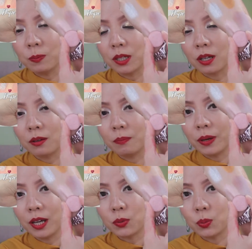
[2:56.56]
to be
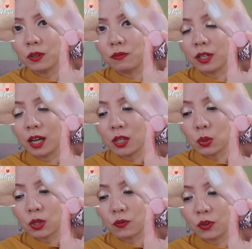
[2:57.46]
compared with the hand
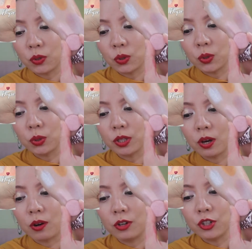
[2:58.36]
swatch photo,
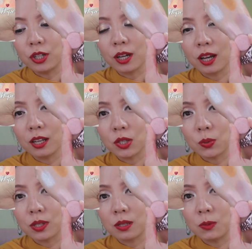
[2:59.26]
the original
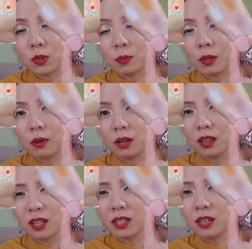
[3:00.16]
colors will seem to be a
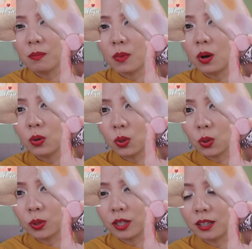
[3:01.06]
little more
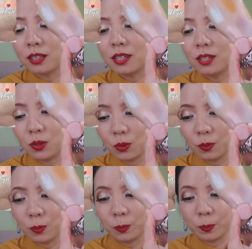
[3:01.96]
gold than this dupe.
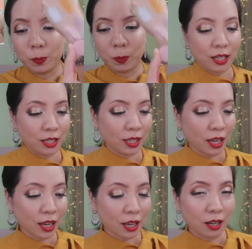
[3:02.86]
And the
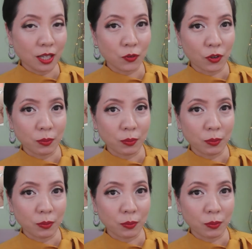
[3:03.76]
second colors